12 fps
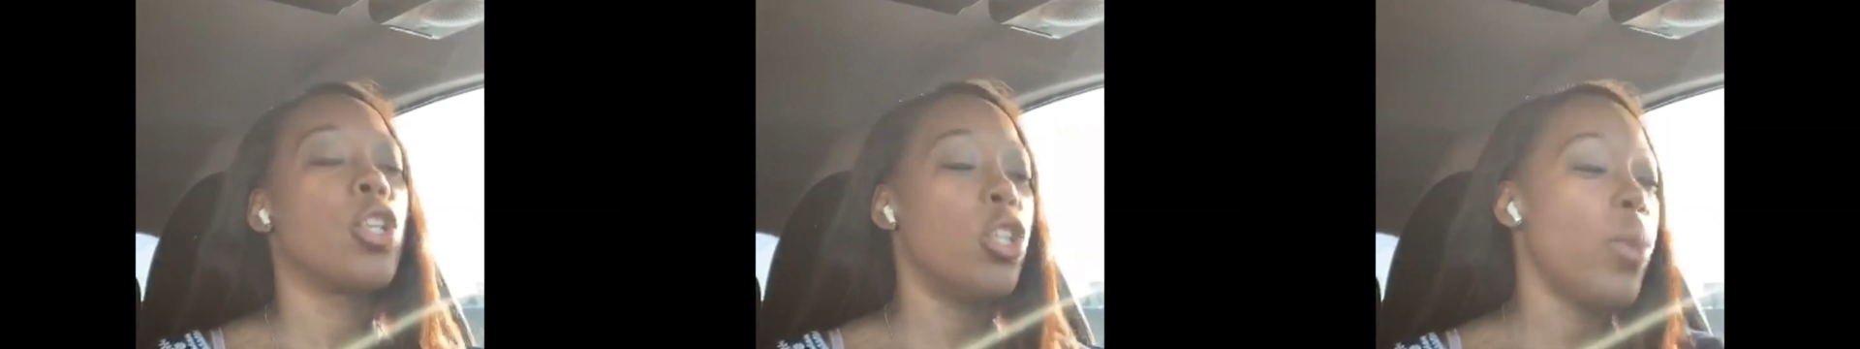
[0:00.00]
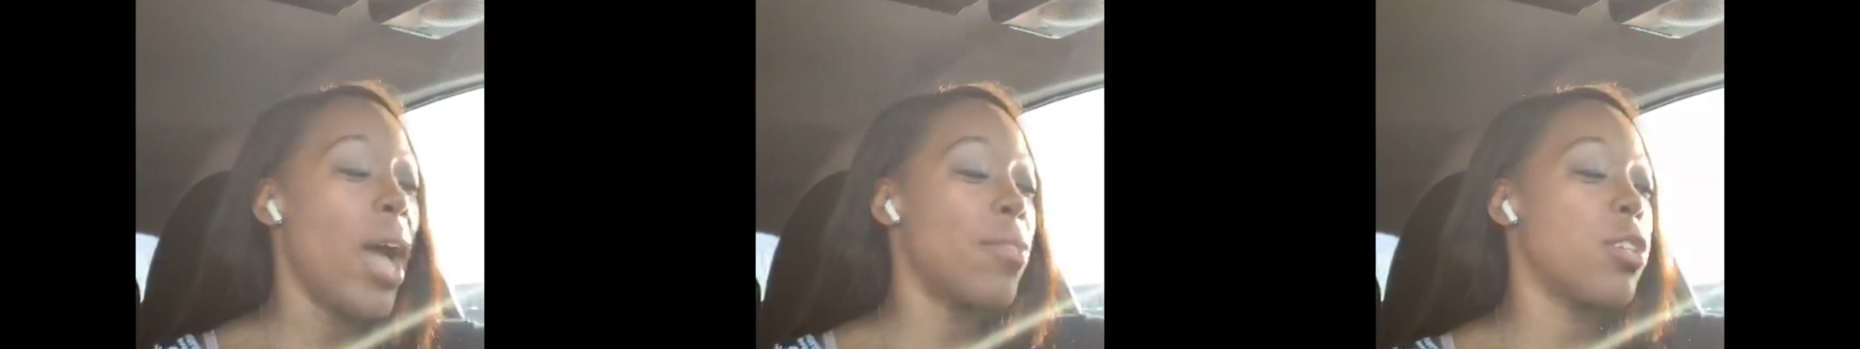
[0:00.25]

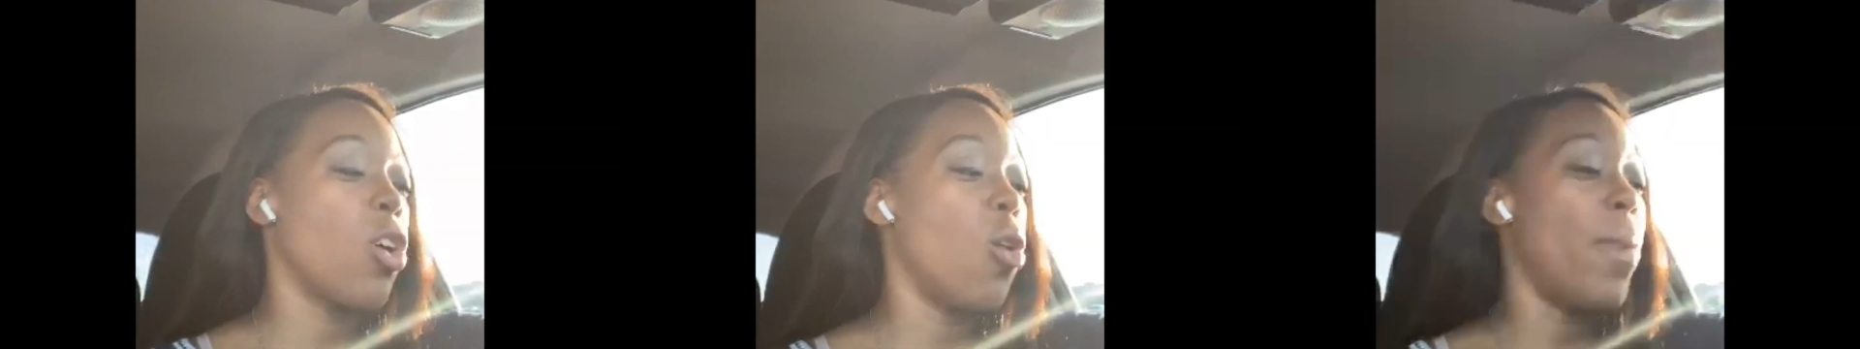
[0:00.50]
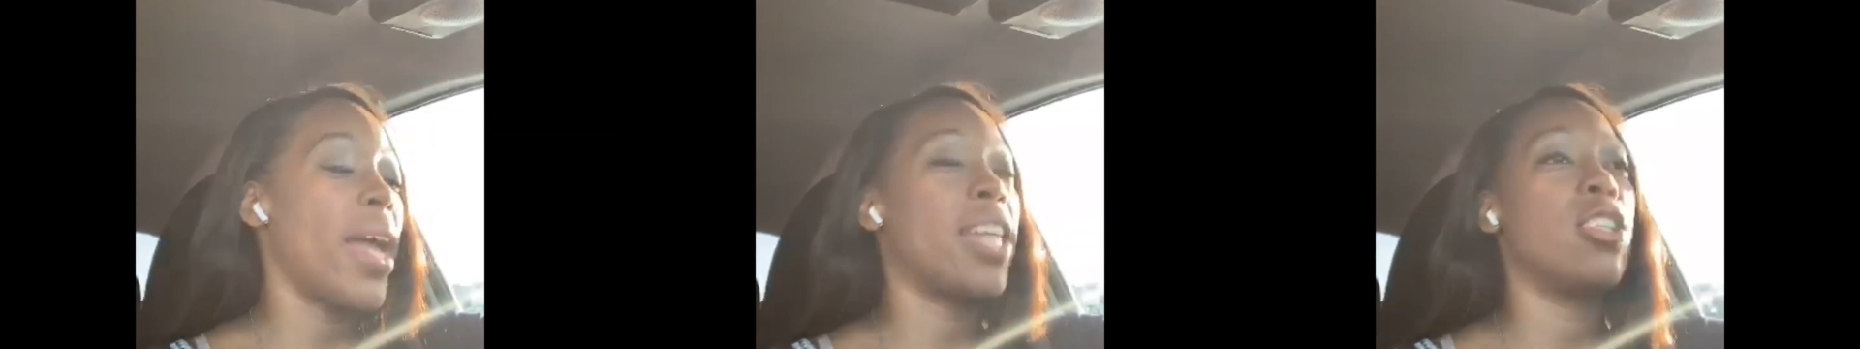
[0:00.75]
you have to
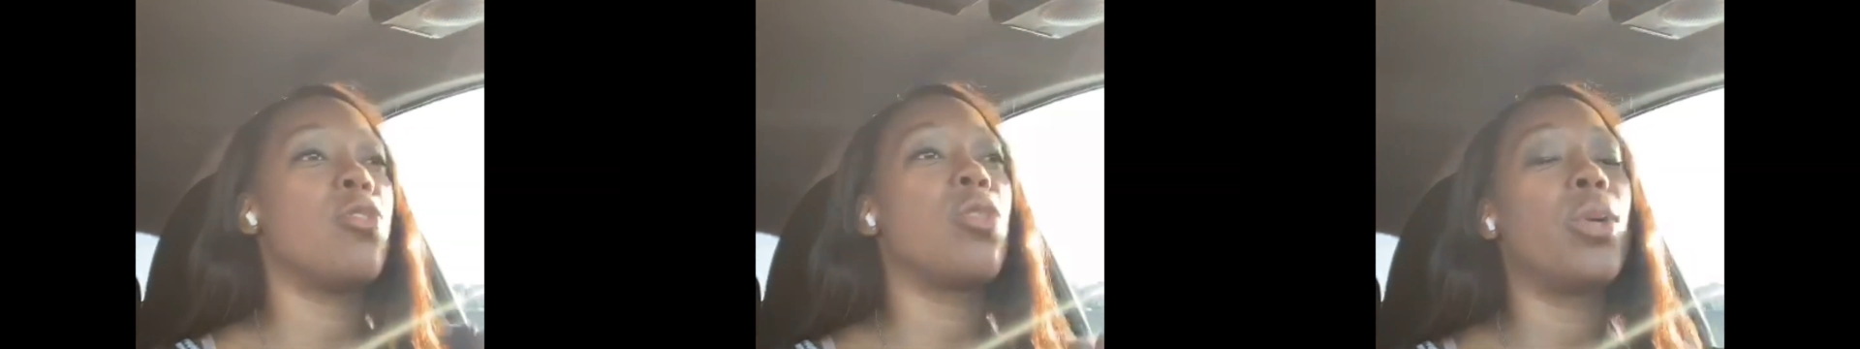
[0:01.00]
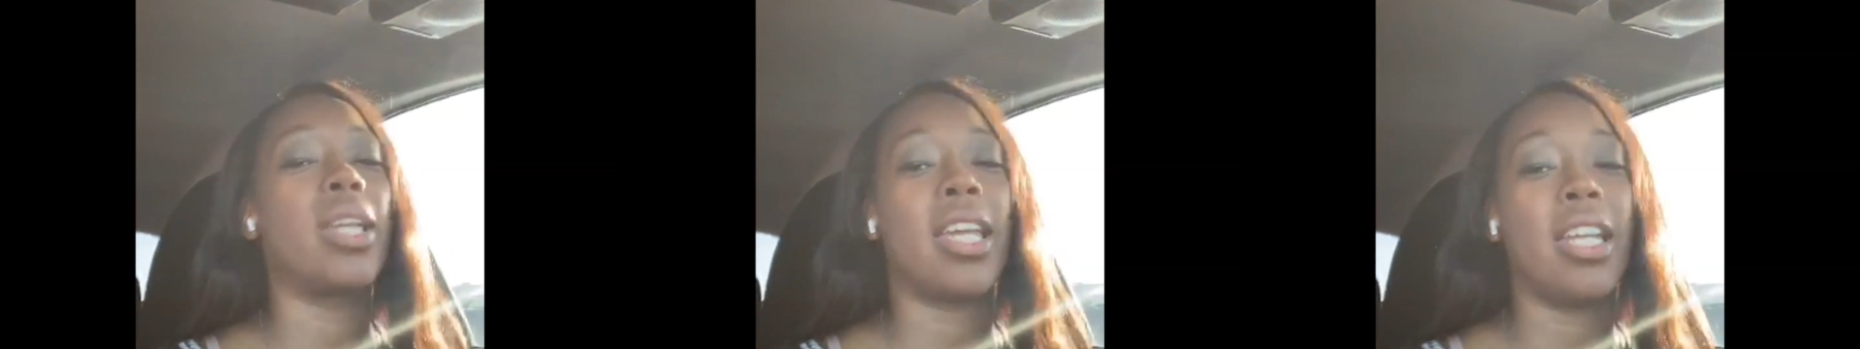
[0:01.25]
go back and you
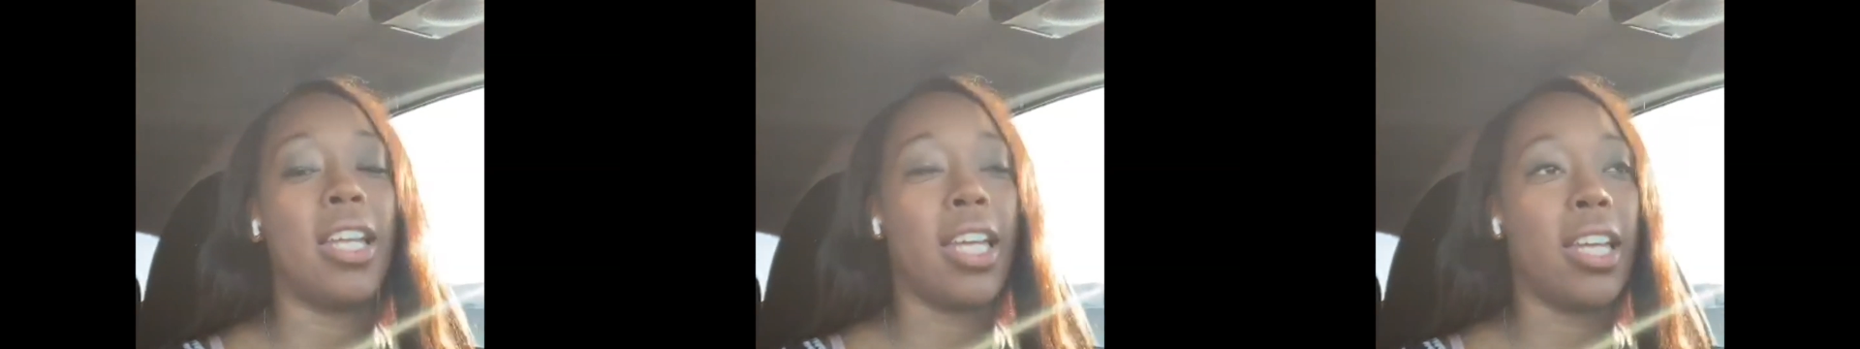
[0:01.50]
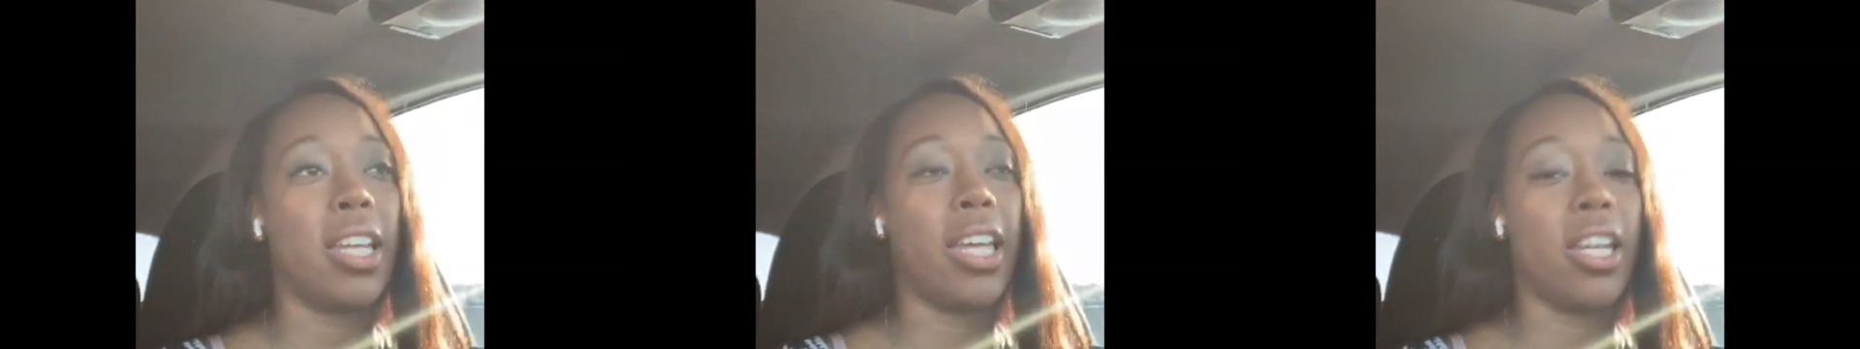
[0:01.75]
do it again and
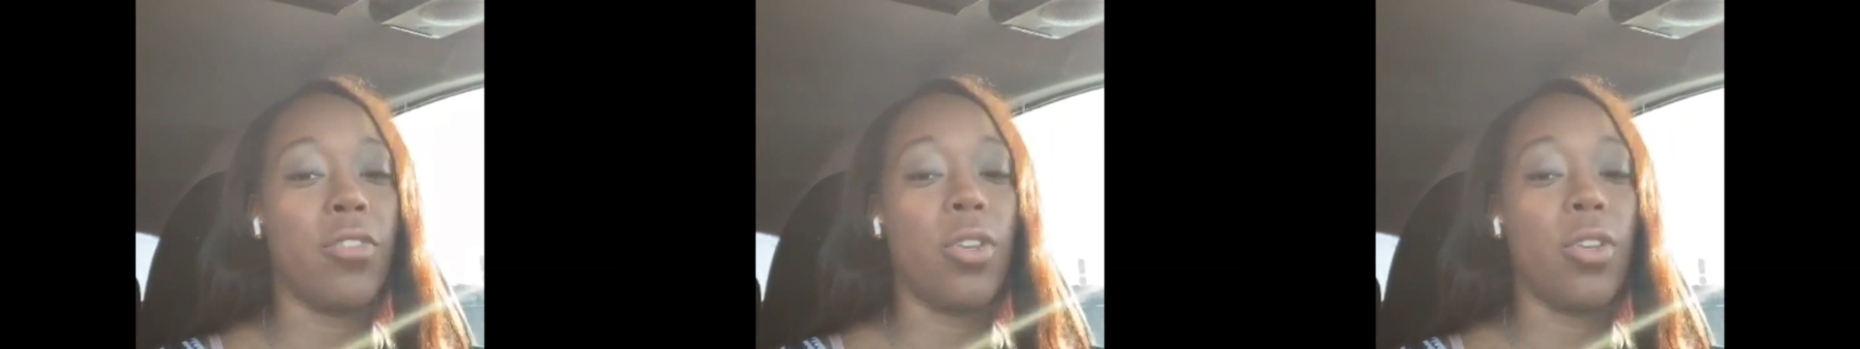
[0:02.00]
again and again.